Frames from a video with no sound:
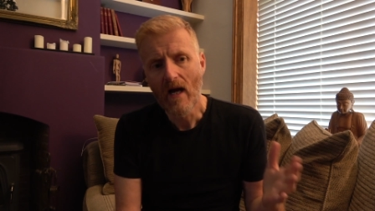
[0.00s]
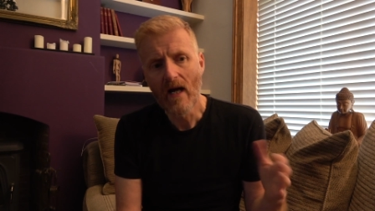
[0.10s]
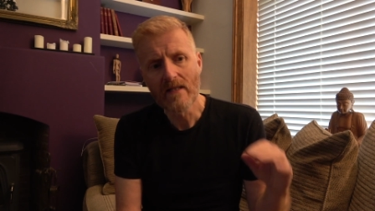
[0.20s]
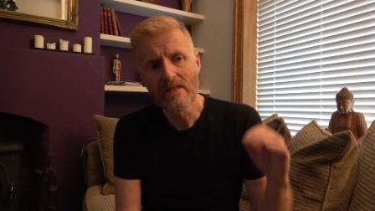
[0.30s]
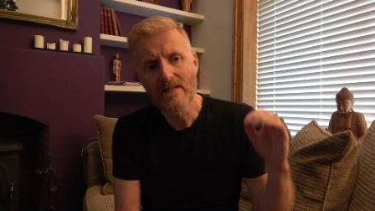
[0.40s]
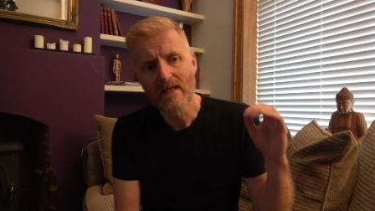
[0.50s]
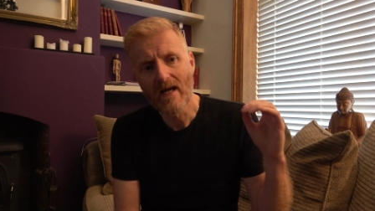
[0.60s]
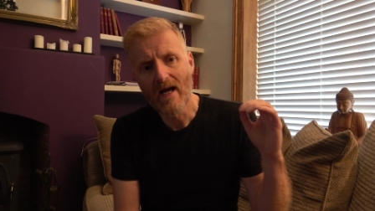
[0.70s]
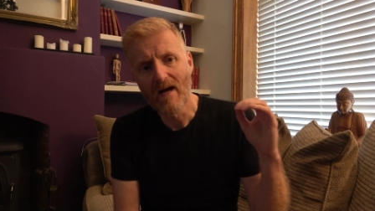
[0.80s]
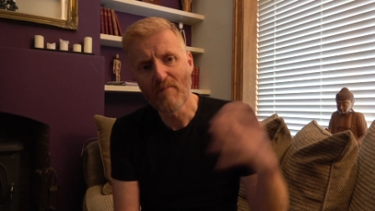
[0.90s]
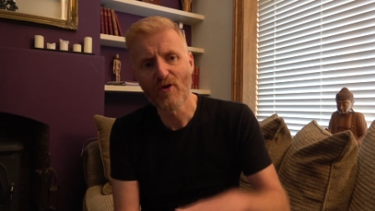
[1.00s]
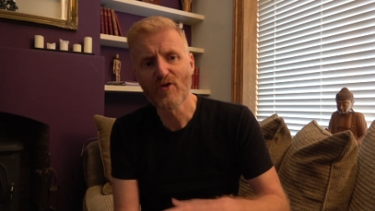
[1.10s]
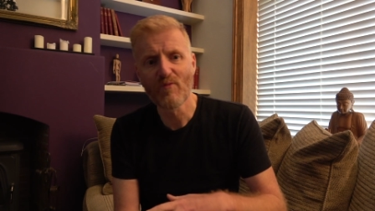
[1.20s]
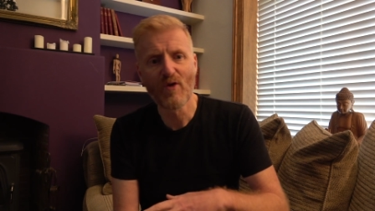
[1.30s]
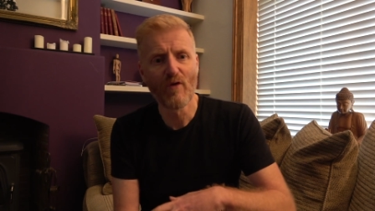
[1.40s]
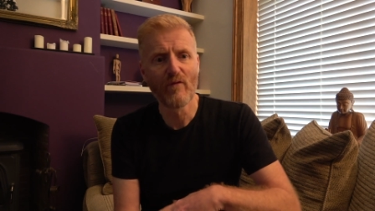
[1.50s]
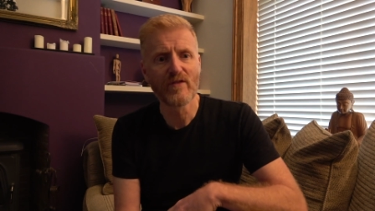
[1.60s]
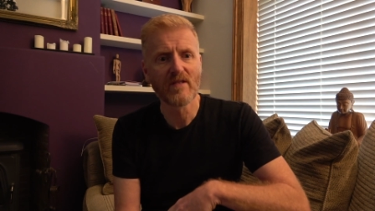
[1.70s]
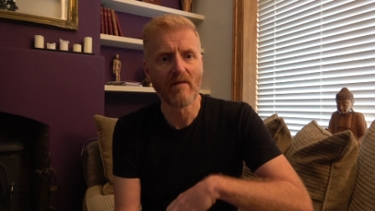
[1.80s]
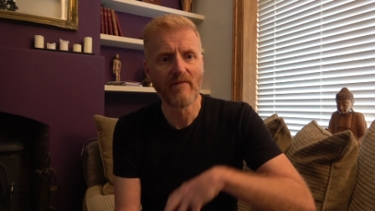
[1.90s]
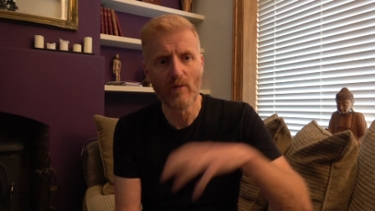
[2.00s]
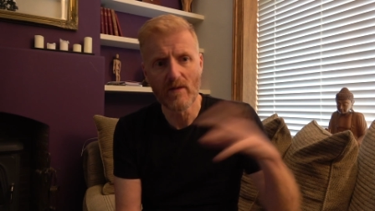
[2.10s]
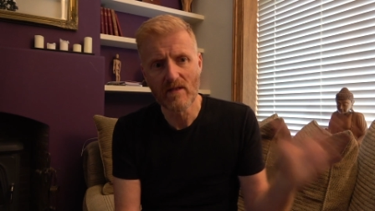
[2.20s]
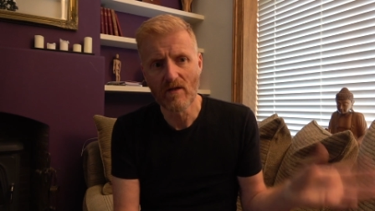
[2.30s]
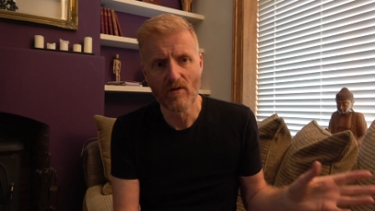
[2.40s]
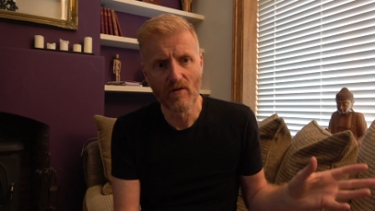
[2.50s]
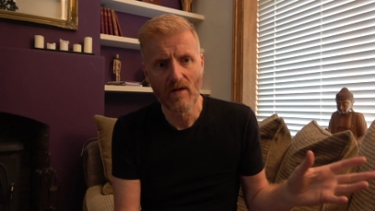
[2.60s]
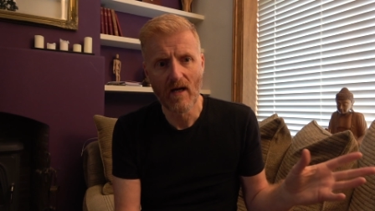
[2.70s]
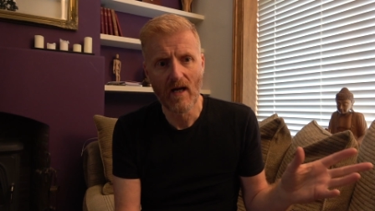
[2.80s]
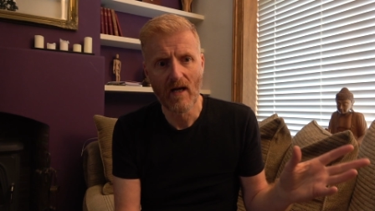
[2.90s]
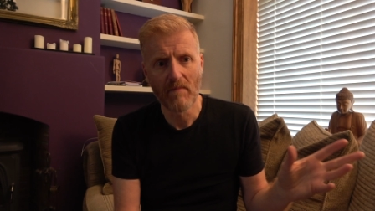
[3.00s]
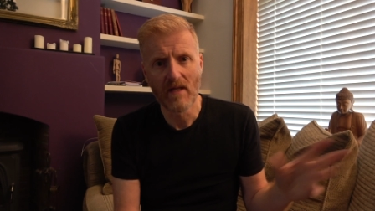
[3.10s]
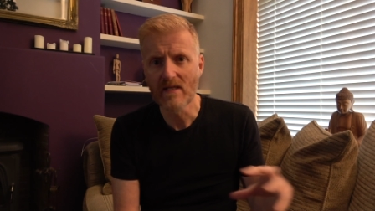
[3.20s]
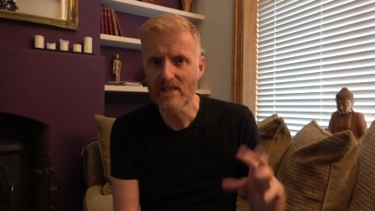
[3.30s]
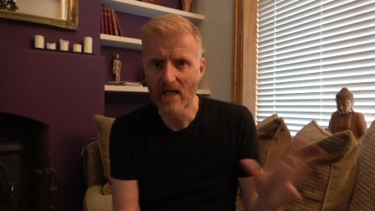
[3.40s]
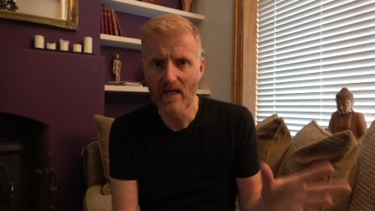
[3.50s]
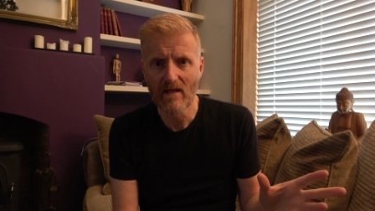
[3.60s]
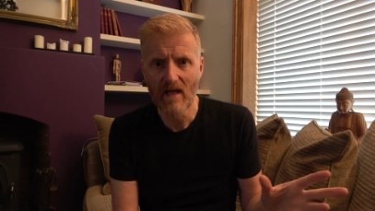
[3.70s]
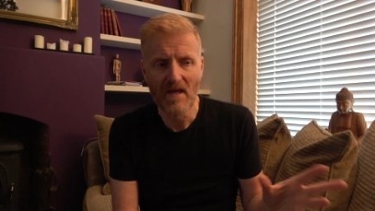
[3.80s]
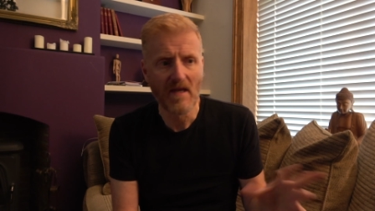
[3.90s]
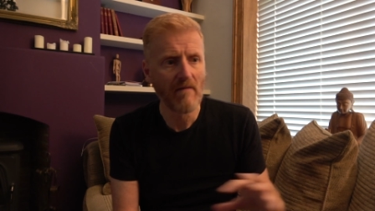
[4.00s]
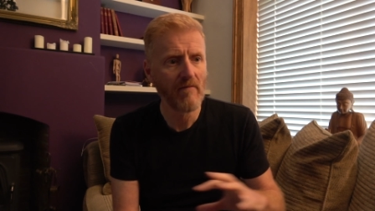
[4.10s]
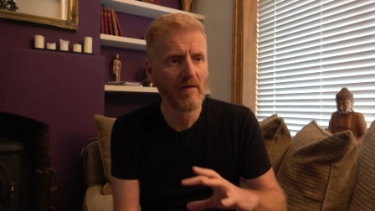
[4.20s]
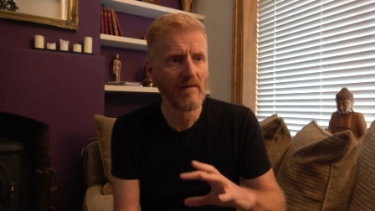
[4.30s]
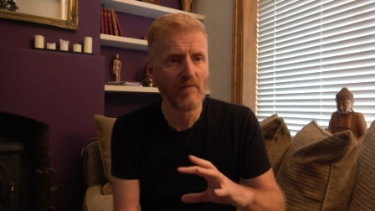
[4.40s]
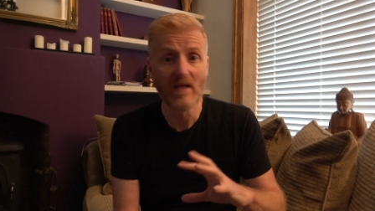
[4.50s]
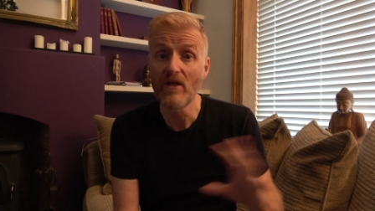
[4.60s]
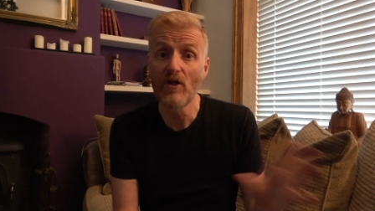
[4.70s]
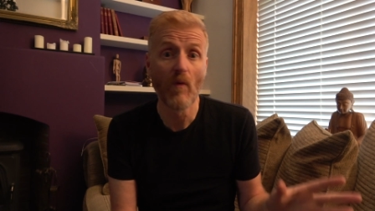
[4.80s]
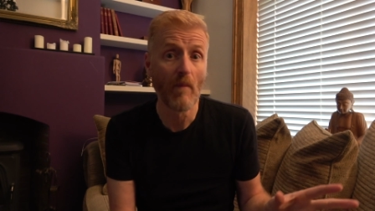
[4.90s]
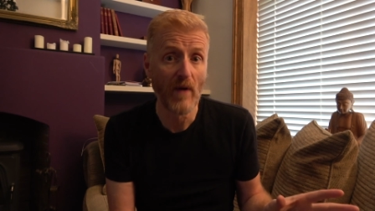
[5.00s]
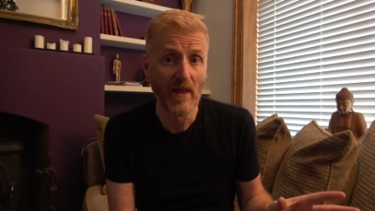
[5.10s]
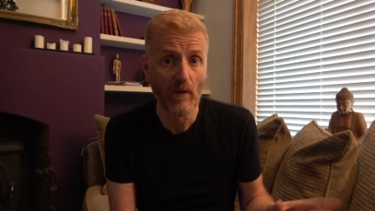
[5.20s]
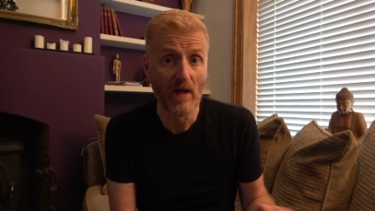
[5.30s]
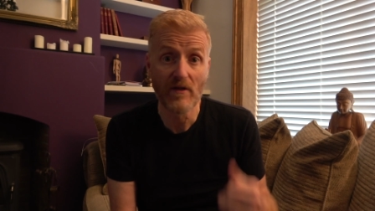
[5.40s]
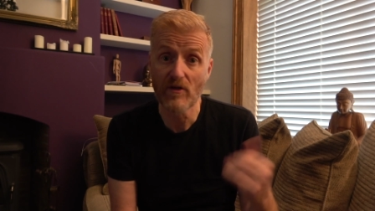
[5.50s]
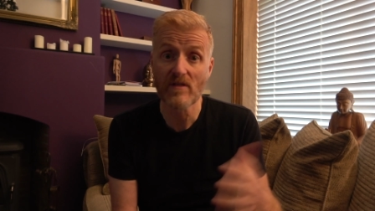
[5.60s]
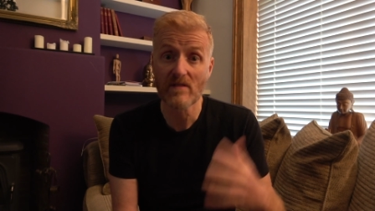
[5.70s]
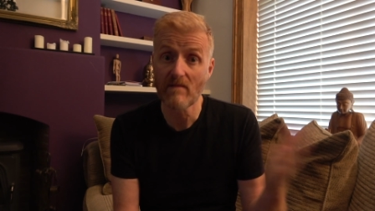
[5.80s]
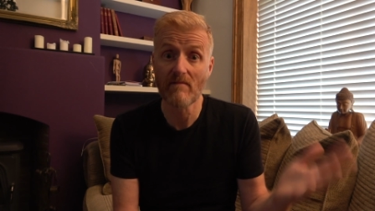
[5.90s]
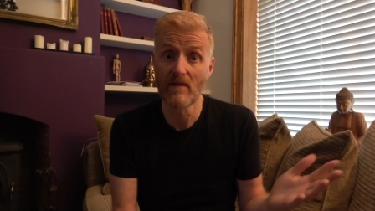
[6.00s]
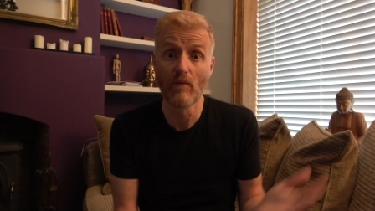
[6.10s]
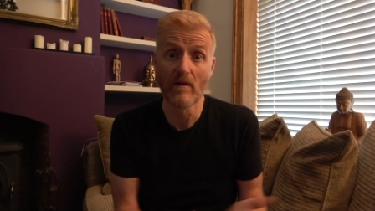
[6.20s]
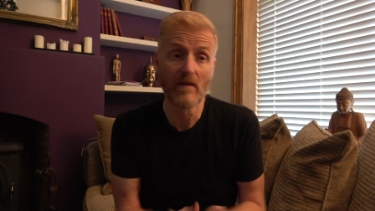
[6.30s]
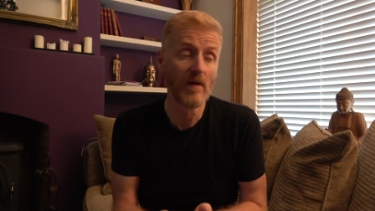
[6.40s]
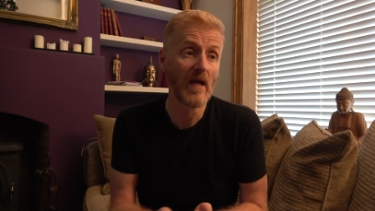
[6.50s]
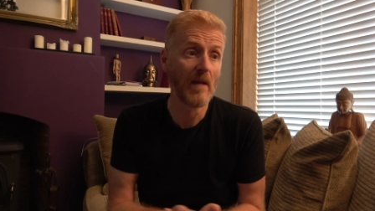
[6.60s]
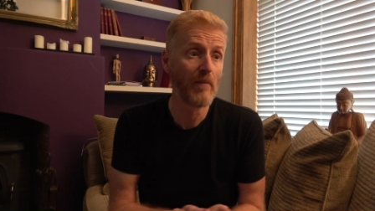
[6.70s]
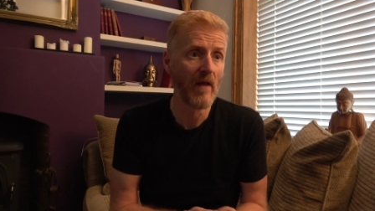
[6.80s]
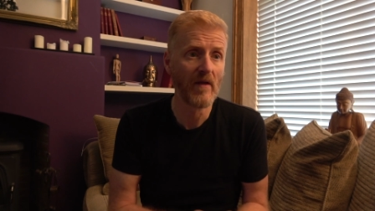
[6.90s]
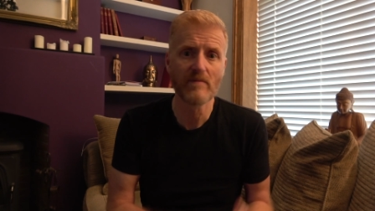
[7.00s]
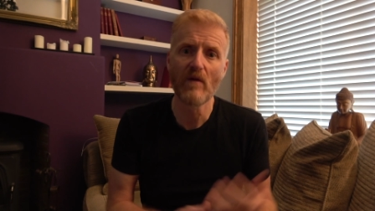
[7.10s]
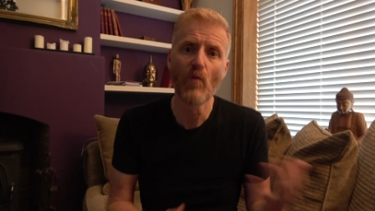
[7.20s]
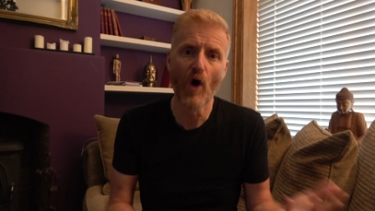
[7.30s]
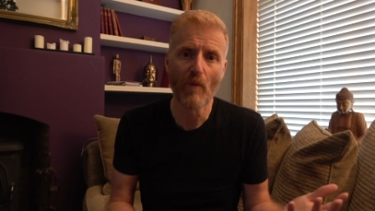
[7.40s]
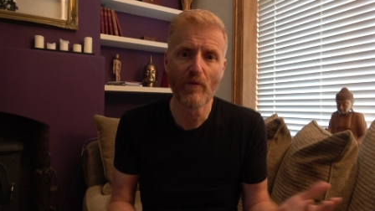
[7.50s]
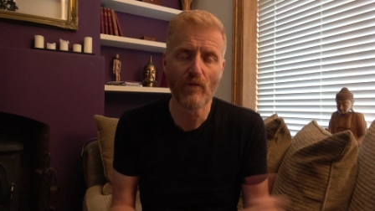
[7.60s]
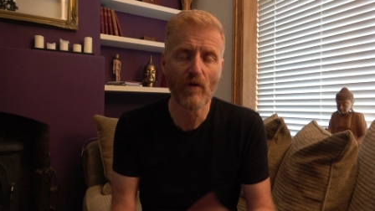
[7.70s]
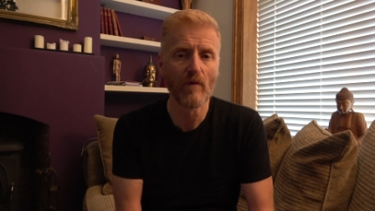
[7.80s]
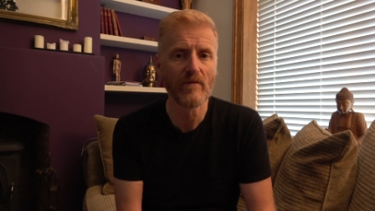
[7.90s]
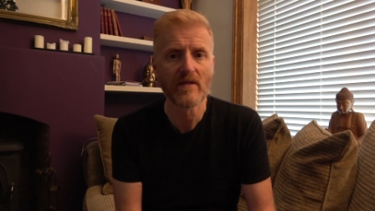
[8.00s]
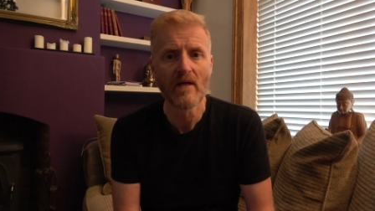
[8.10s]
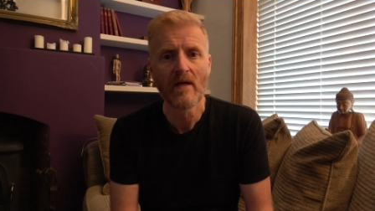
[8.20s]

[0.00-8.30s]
And I bought some gloves a few years ago in a sale, and I never really knew what brand they were. They were kind of put out there as being waterproof gloves.